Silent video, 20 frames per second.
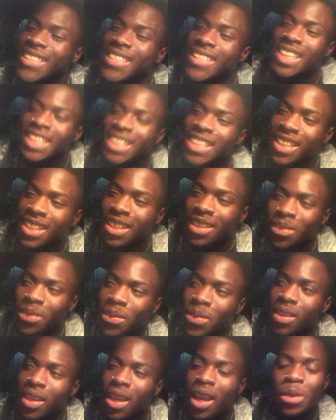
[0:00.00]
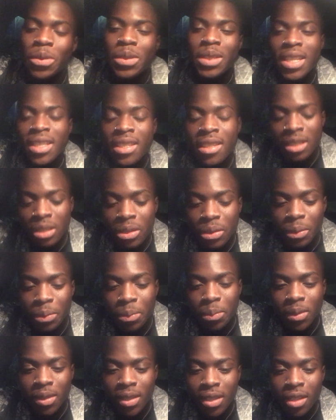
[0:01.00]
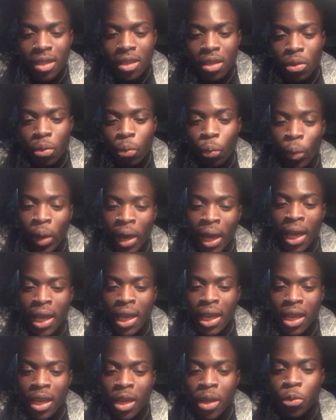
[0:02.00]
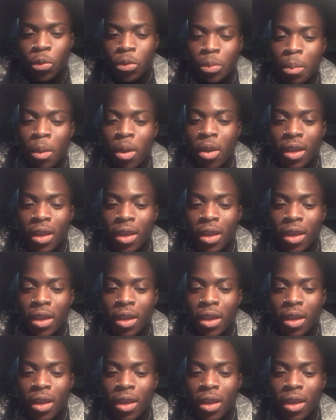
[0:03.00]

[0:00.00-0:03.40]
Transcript: these times I was listening to him where I was